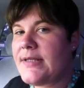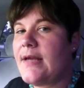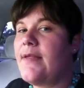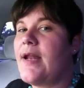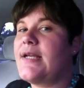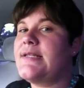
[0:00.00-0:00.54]

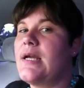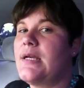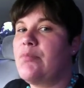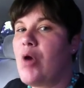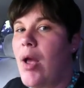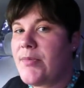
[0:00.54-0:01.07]
and then I signed a
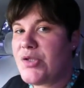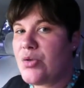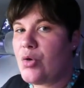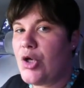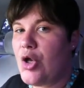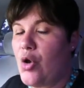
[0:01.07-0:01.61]

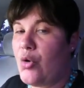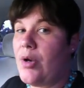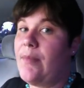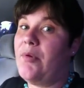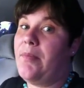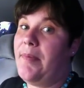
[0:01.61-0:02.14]
promissory note, and
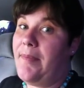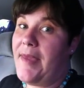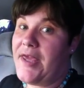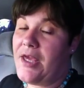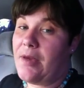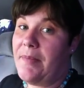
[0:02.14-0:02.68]
I'm going to be
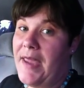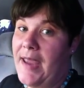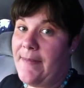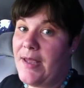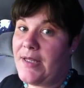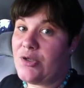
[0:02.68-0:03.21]
making a
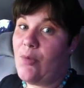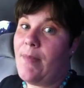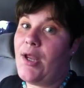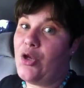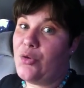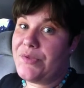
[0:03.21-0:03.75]
payment on
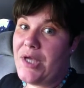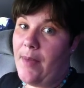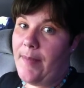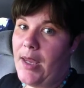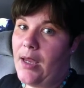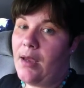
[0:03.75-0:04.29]
my new
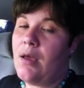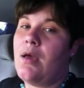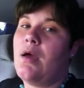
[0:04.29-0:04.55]
tummy